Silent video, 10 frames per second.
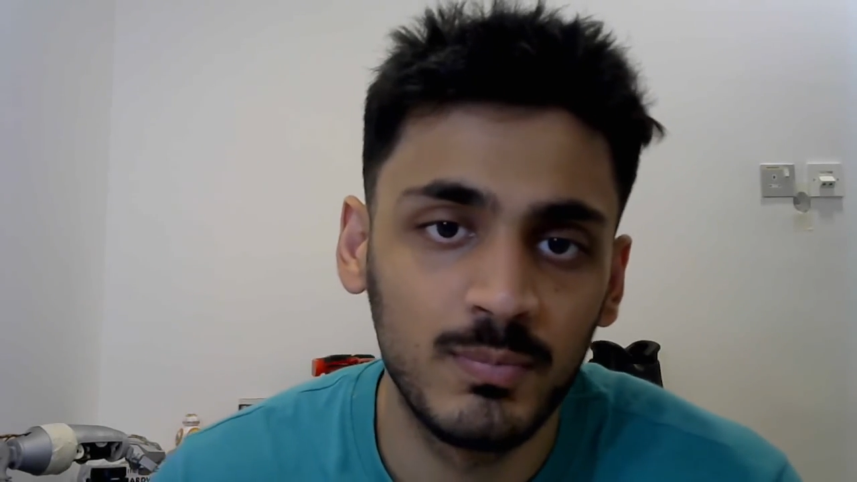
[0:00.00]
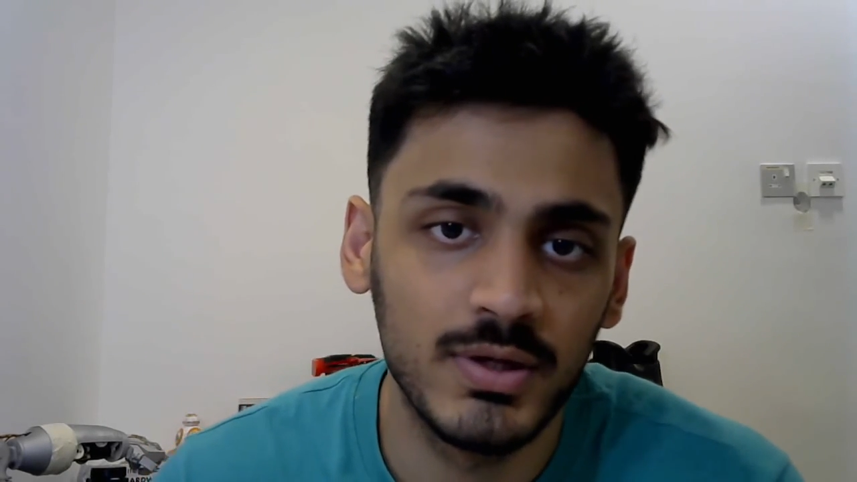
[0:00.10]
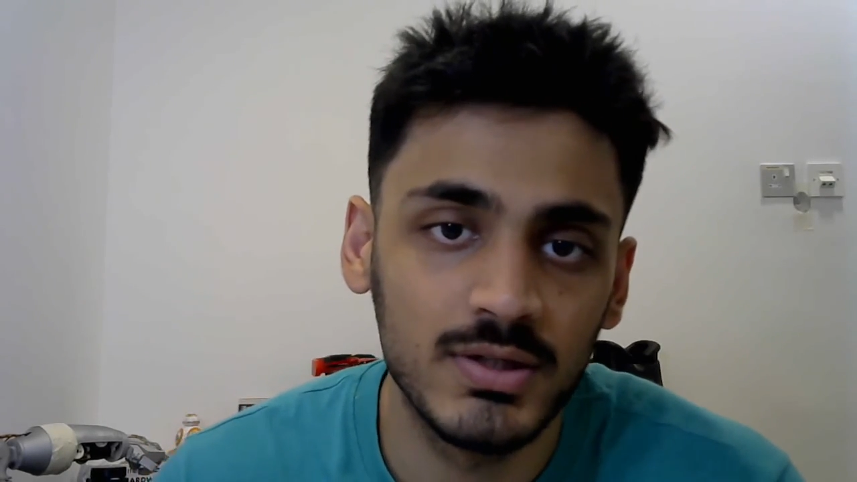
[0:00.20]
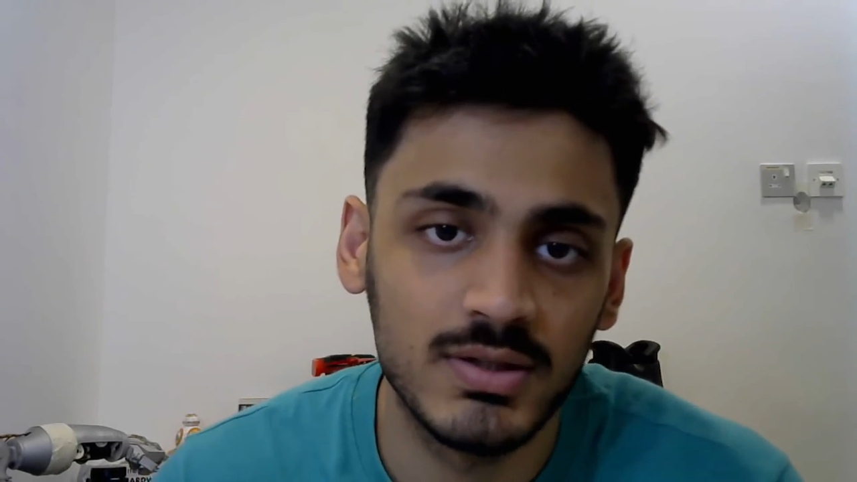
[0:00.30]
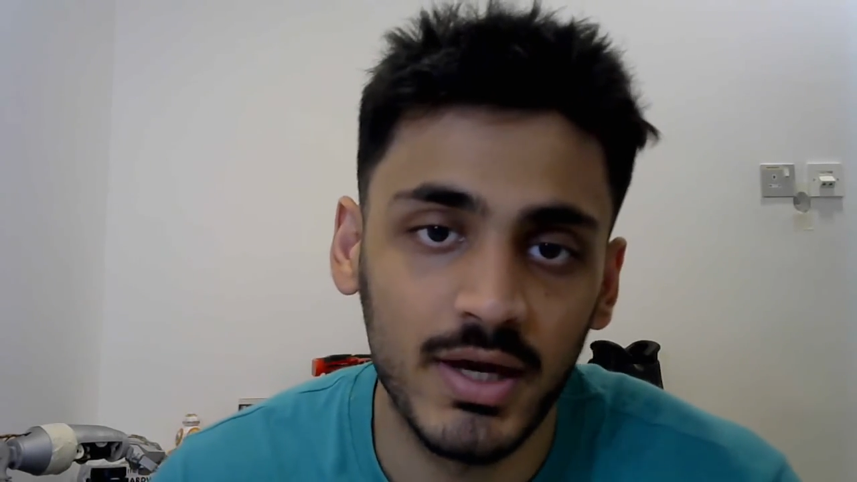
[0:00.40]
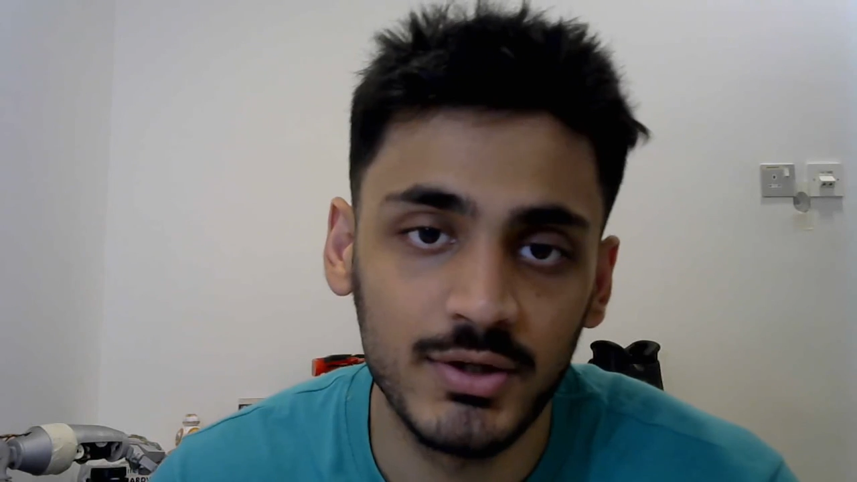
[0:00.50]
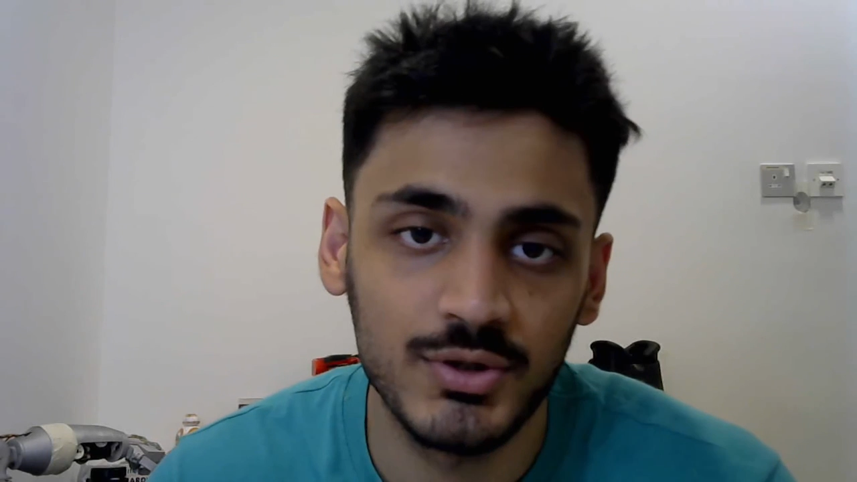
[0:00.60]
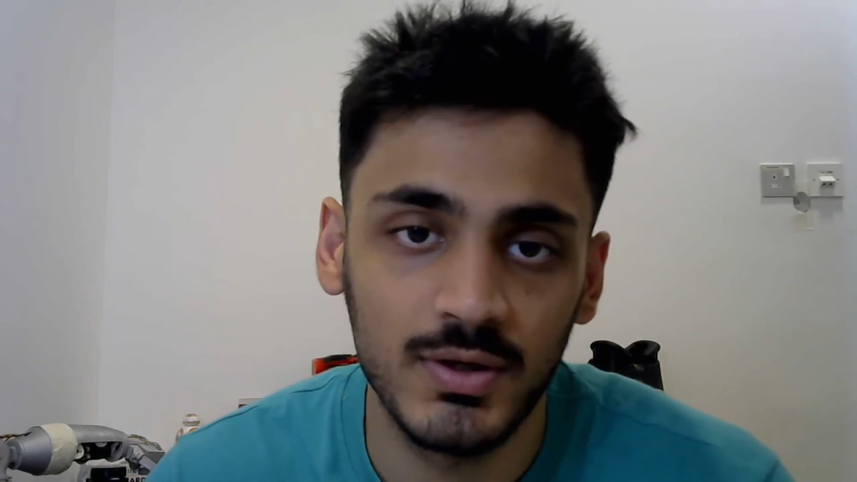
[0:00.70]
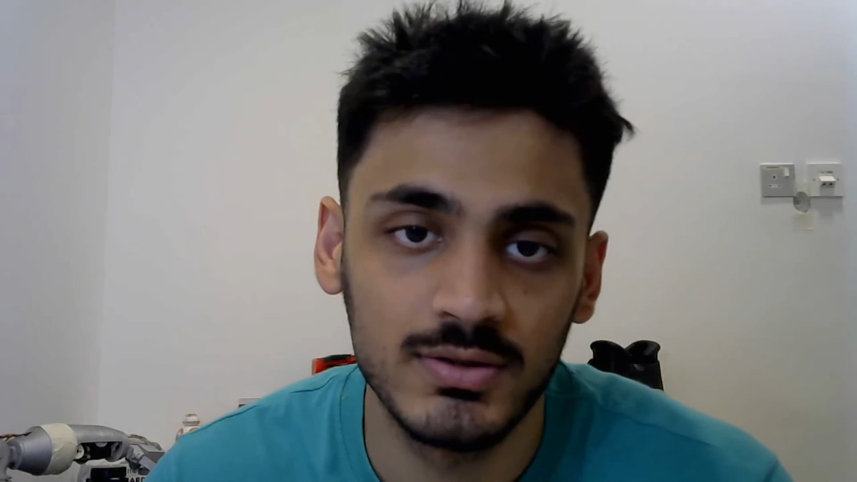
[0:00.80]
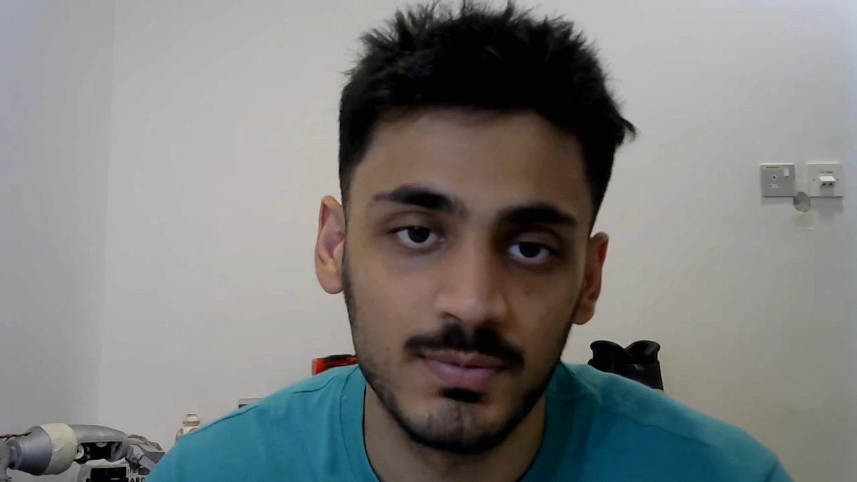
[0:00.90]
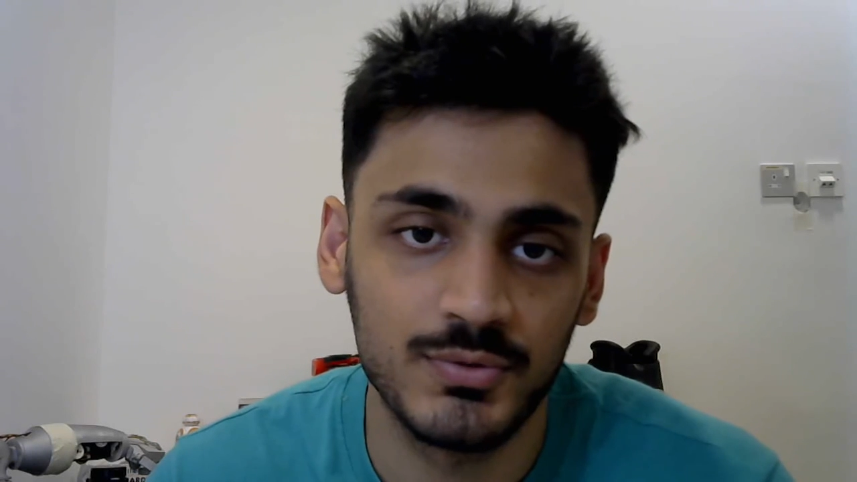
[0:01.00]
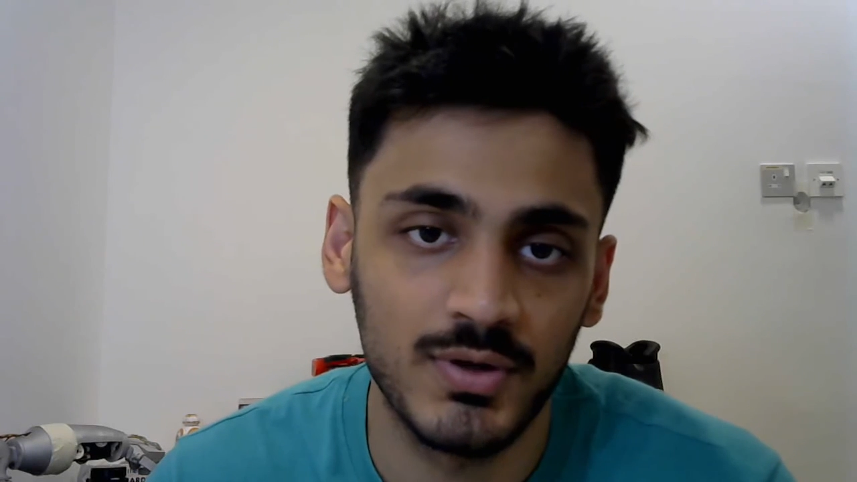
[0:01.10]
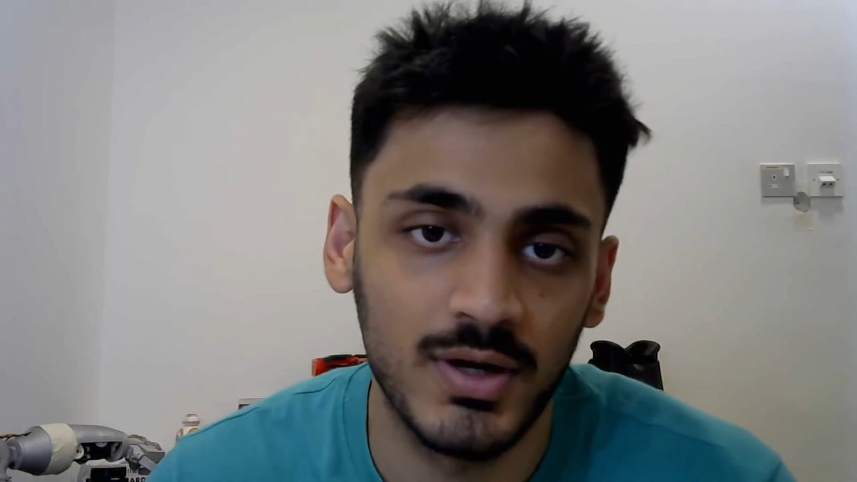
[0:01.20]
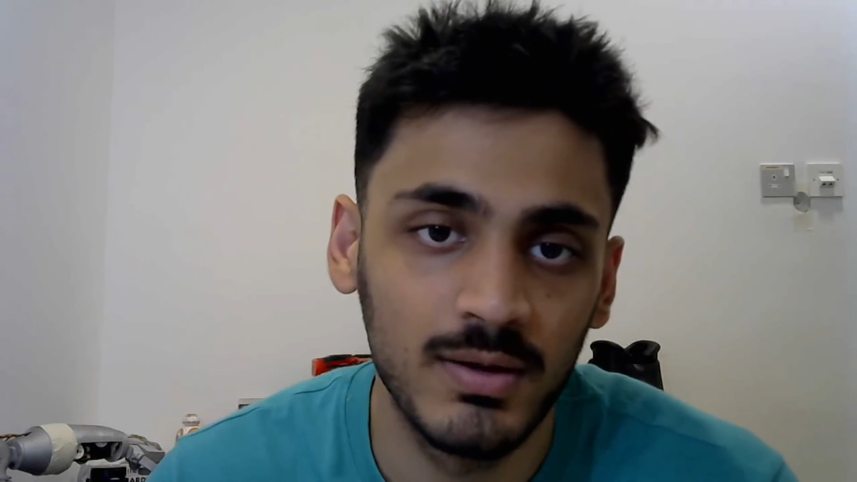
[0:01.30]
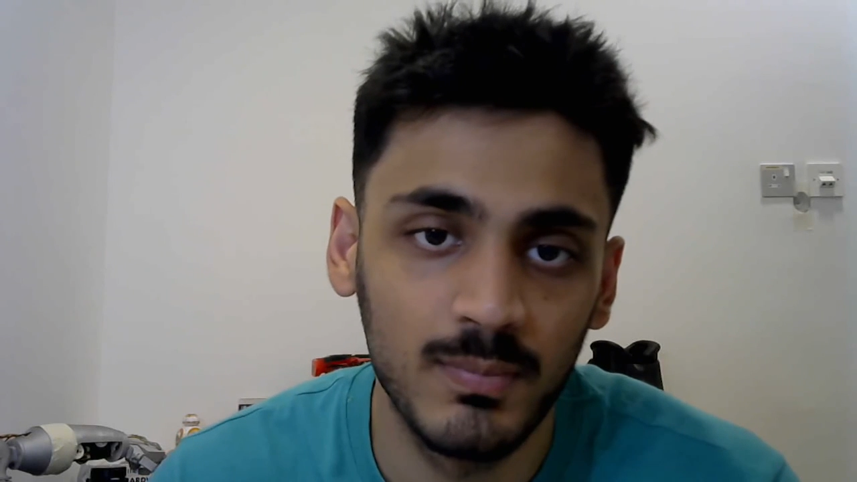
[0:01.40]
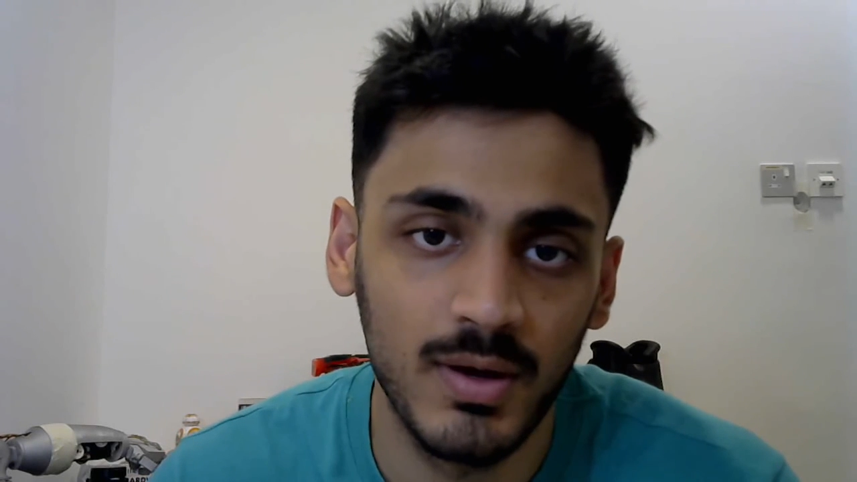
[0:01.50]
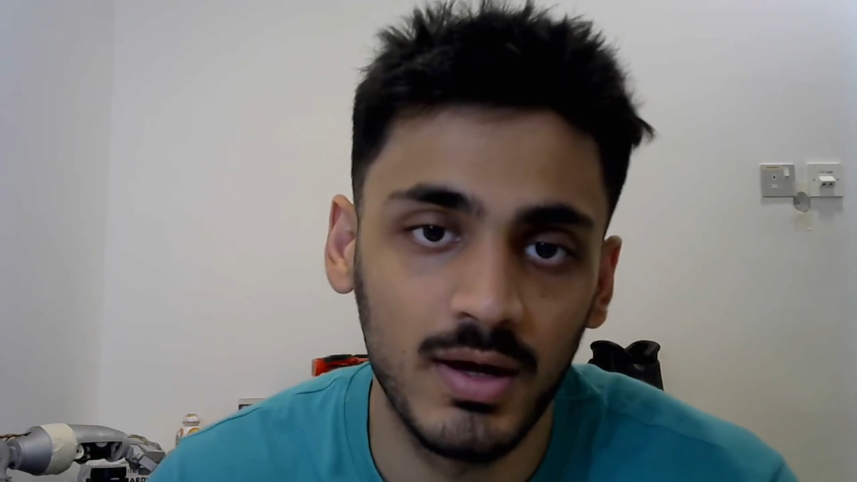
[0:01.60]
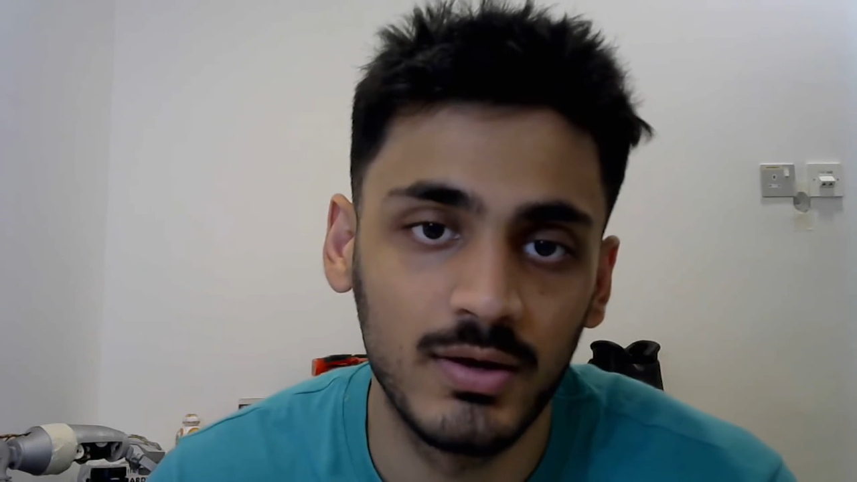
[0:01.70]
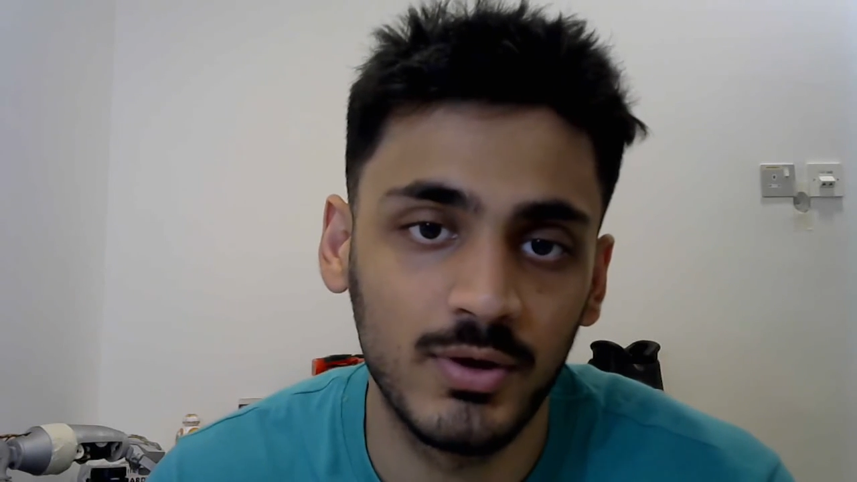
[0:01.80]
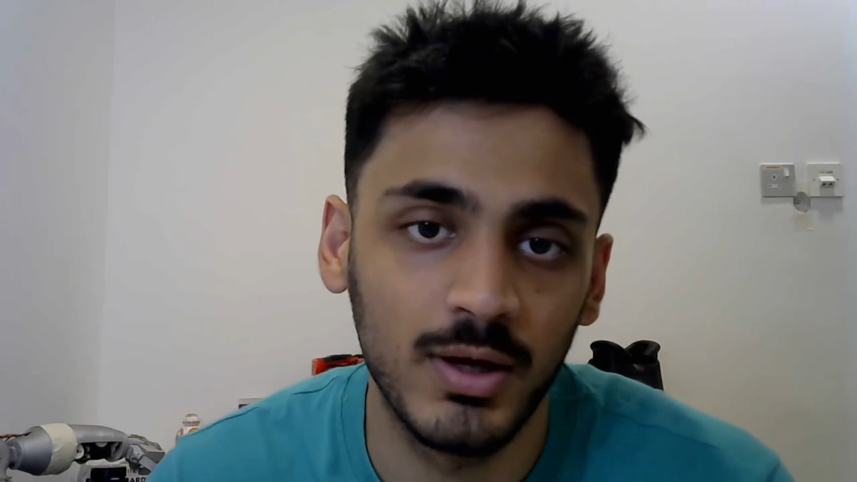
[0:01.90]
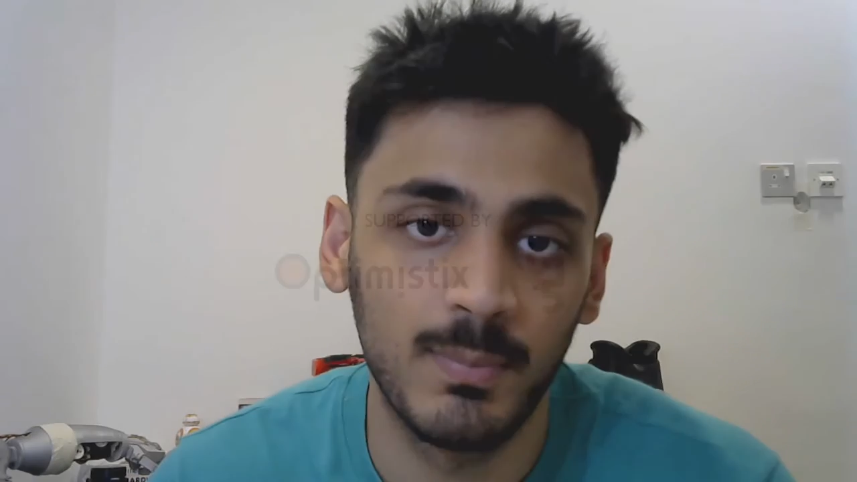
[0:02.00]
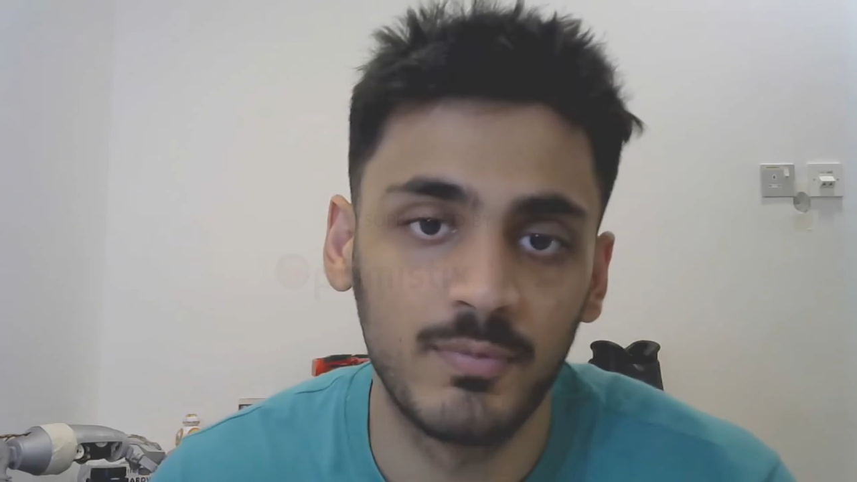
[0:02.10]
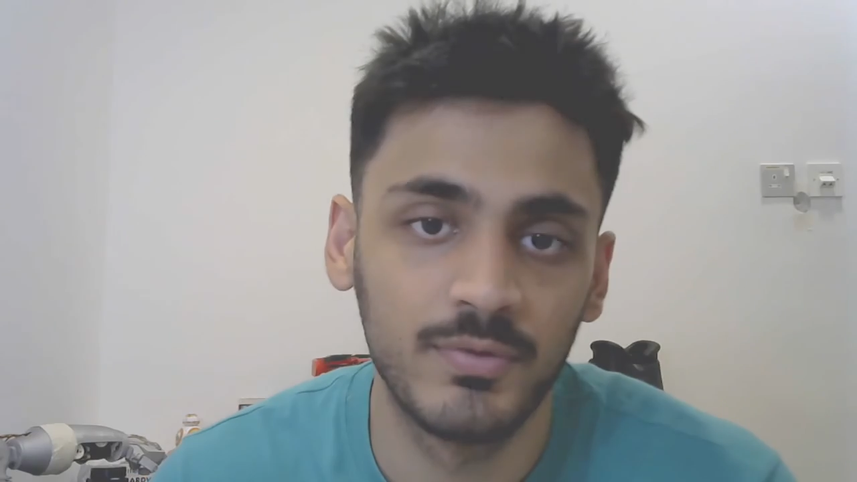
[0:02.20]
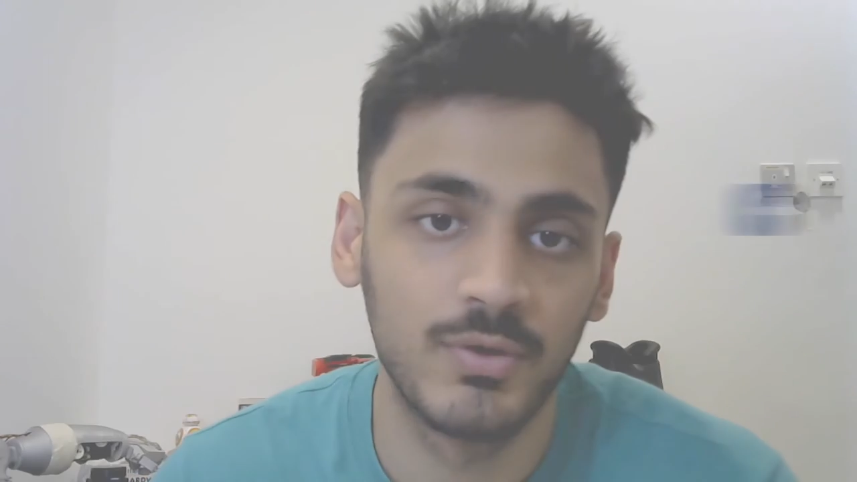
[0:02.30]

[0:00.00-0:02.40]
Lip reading: please like, share, and subscribe. And to keep up with our